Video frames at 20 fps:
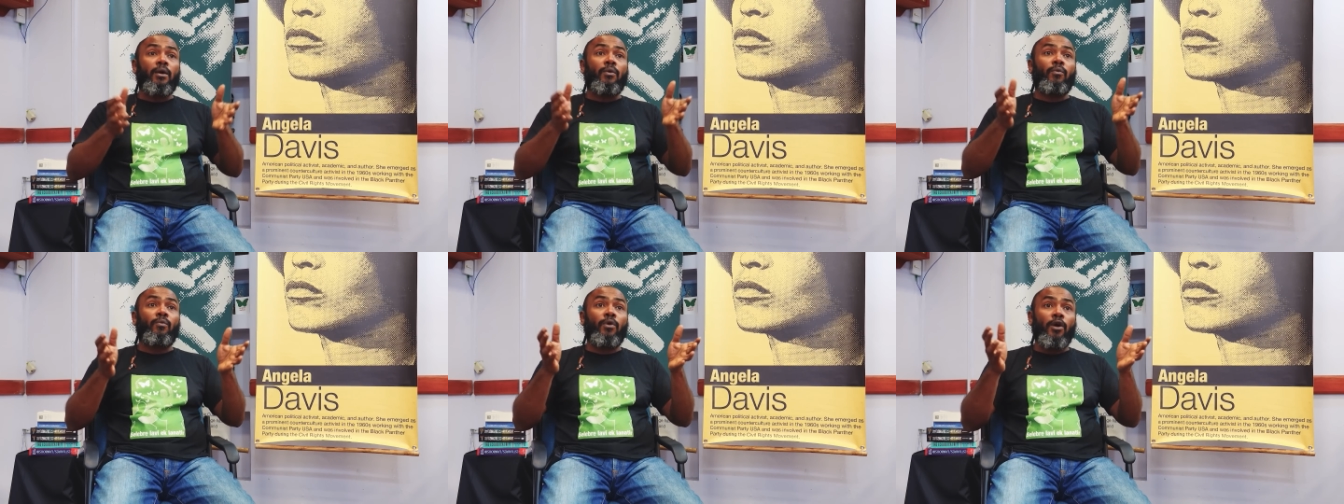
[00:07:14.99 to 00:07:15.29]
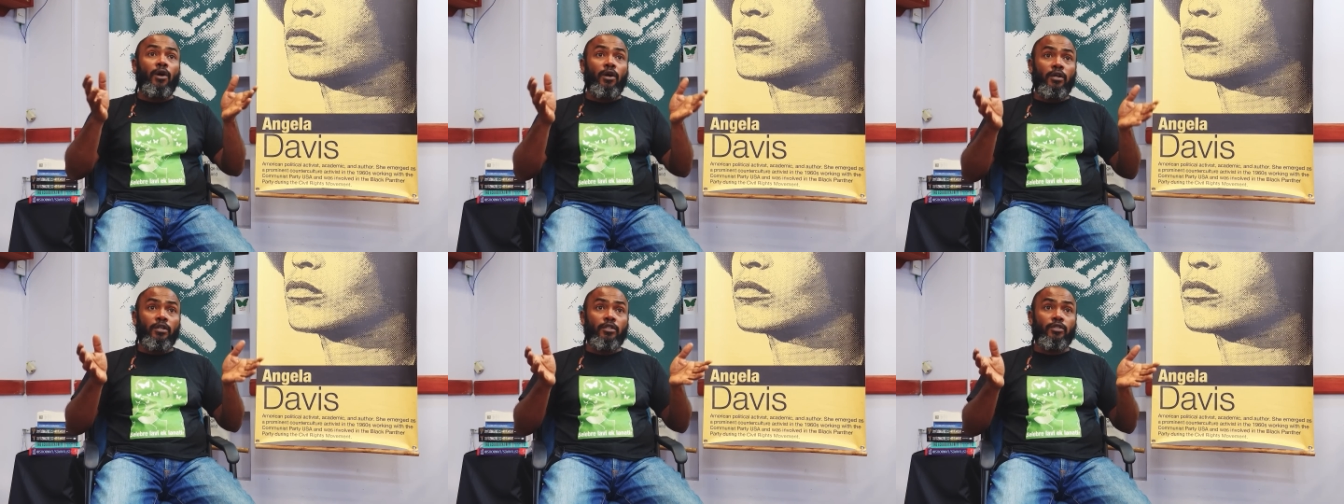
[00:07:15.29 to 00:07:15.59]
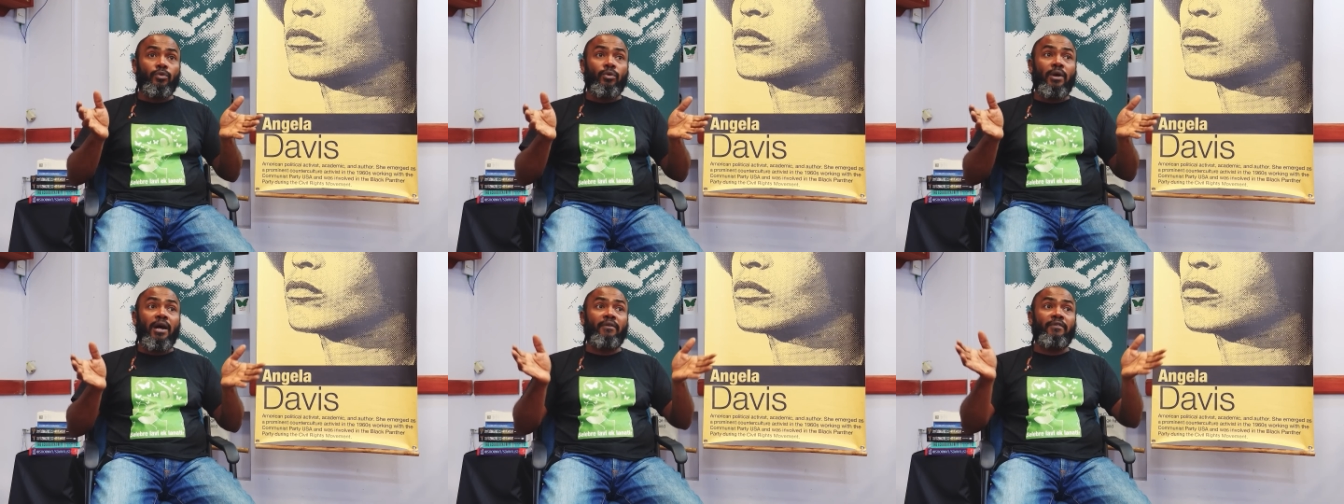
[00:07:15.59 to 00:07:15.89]
was
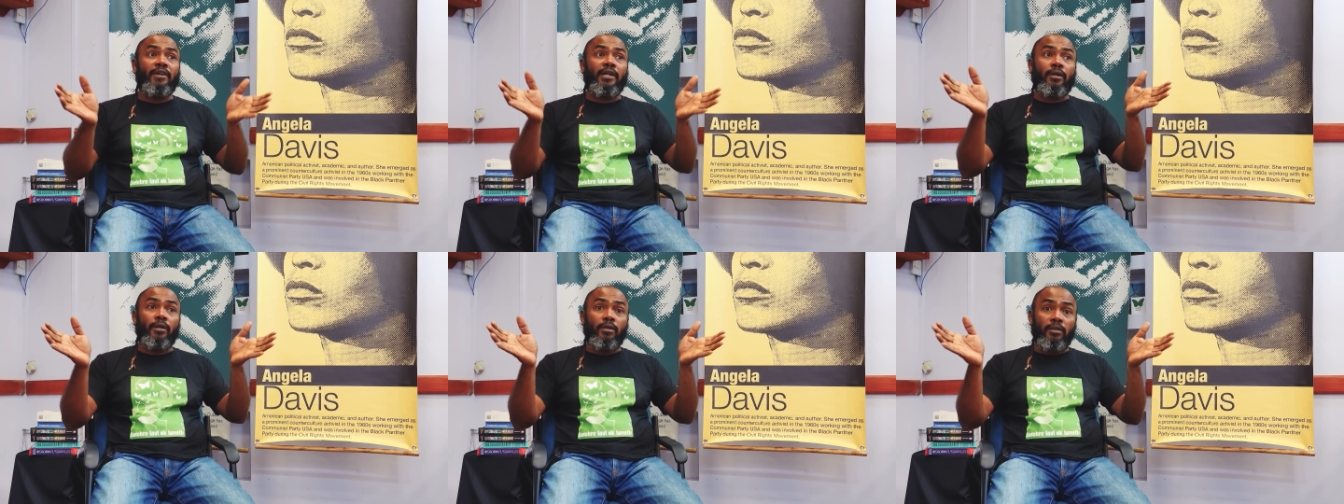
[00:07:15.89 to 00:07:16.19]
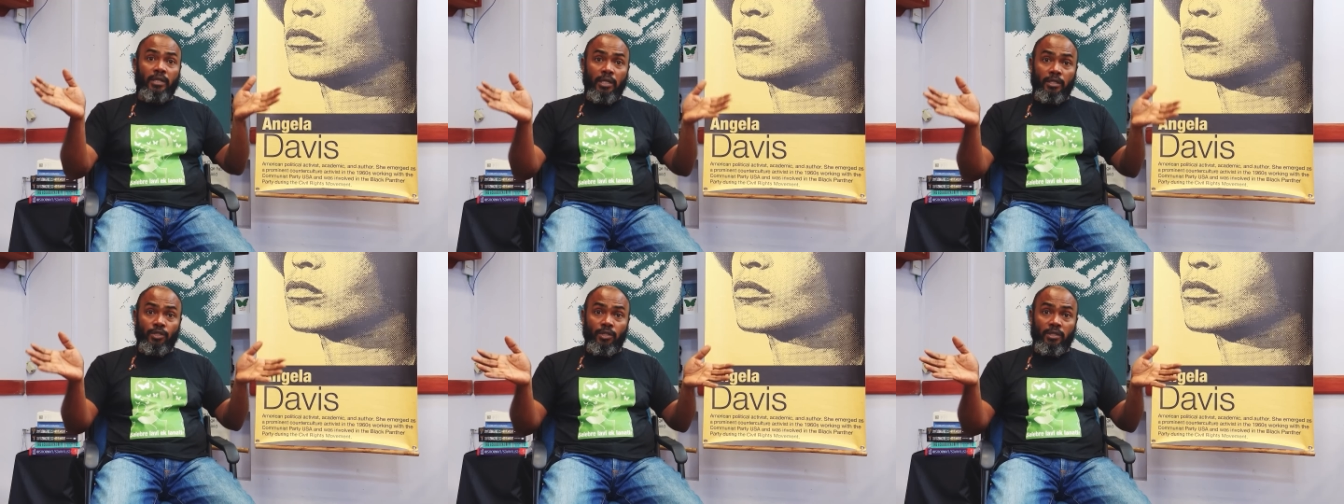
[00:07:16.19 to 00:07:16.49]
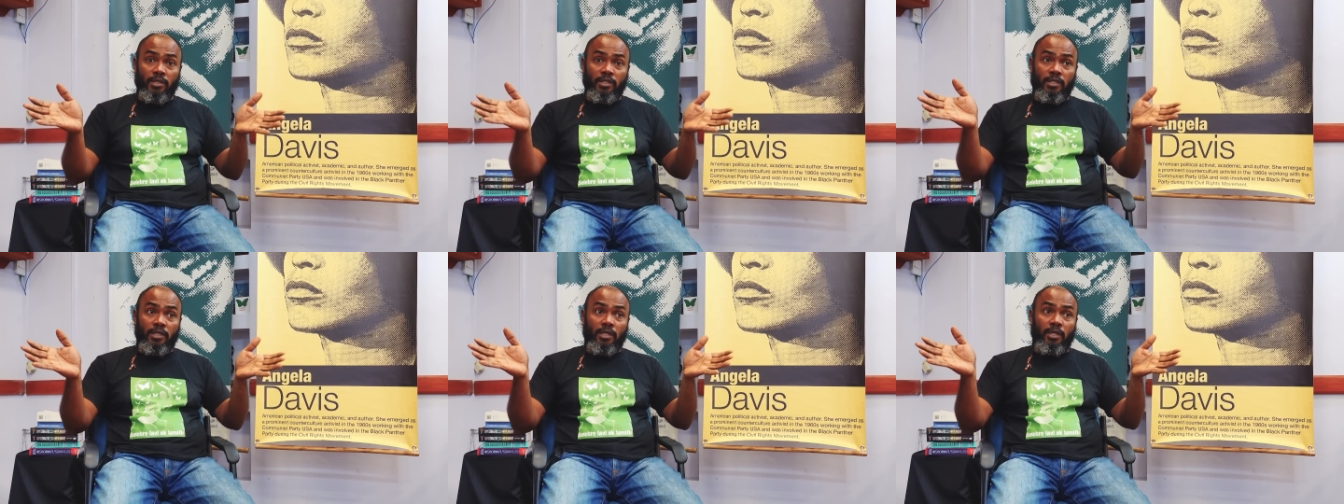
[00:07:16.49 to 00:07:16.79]
to have a
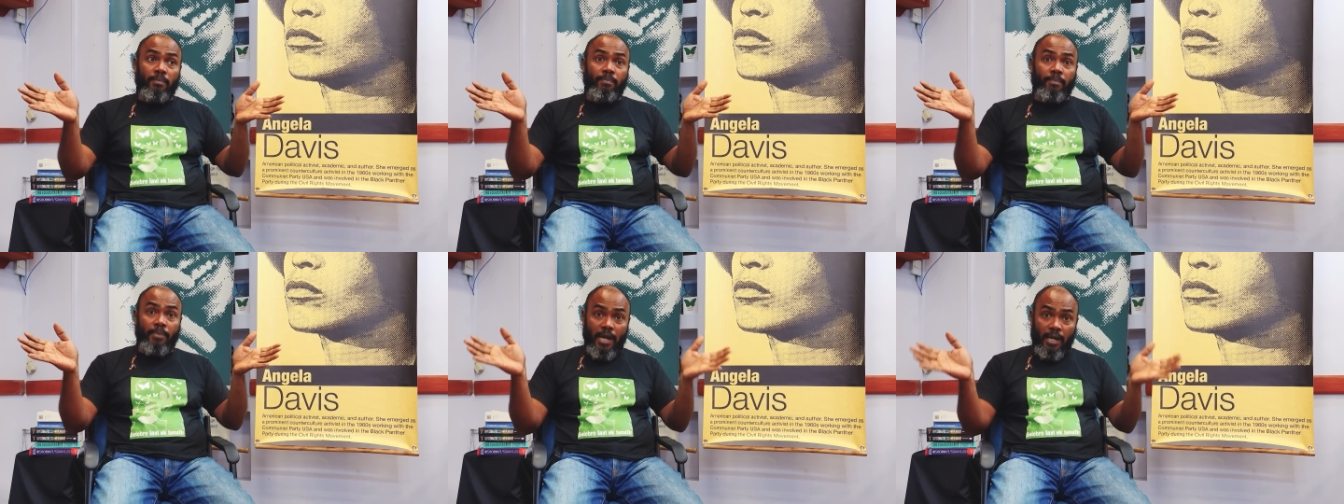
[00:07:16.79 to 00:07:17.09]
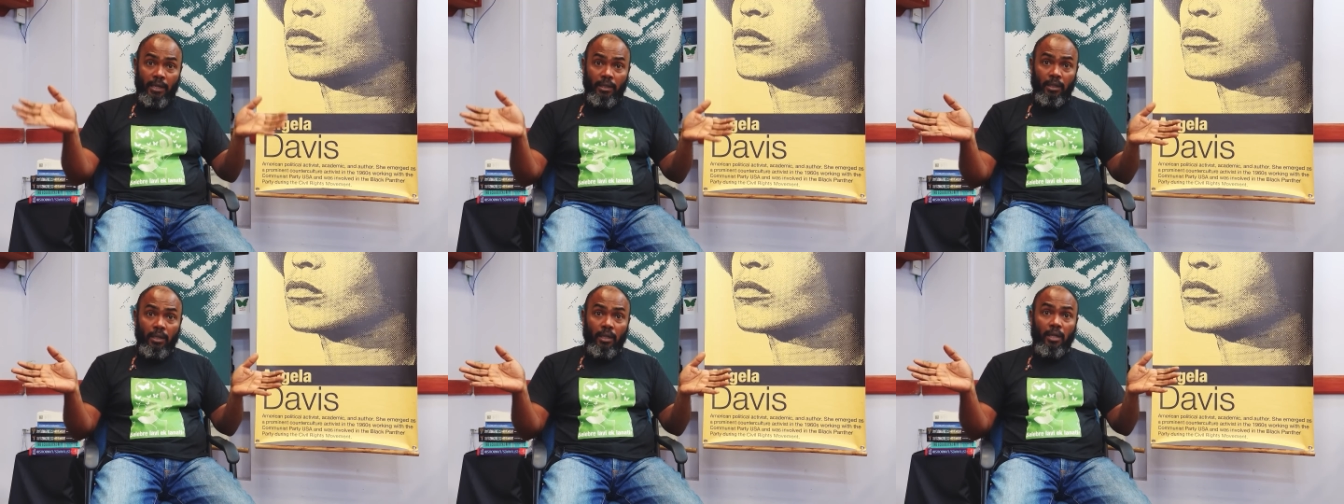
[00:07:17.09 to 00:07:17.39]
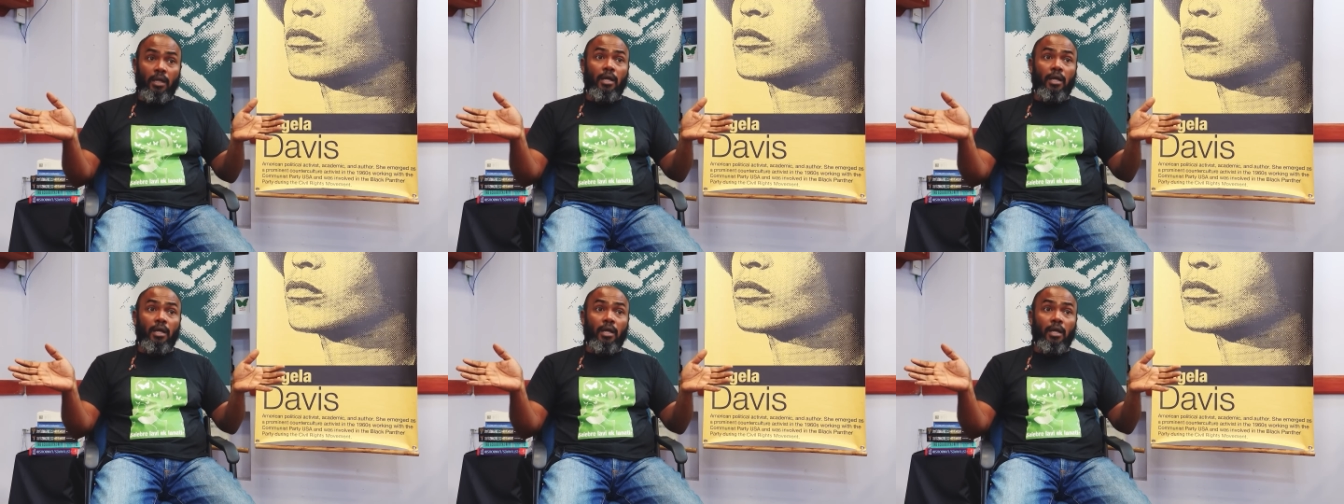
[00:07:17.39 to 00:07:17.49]
contingency plan